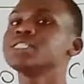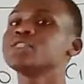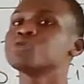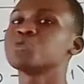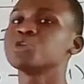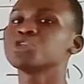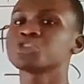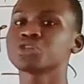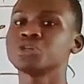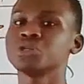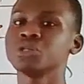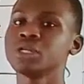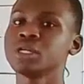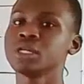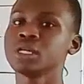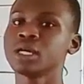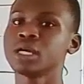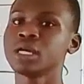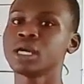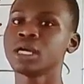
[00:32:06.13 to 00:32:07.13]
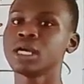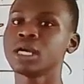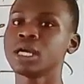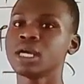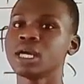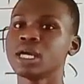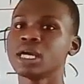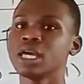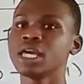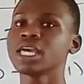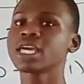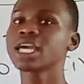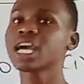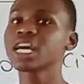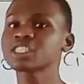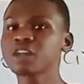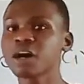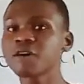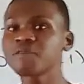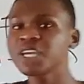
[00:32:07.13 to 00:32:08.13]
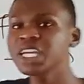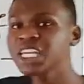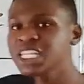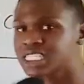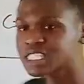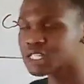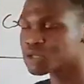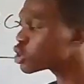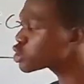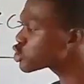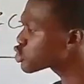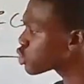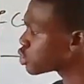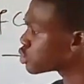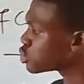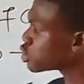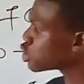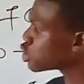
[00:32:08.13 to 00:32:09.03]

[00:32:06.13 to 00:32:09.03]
equation. In case of its equation,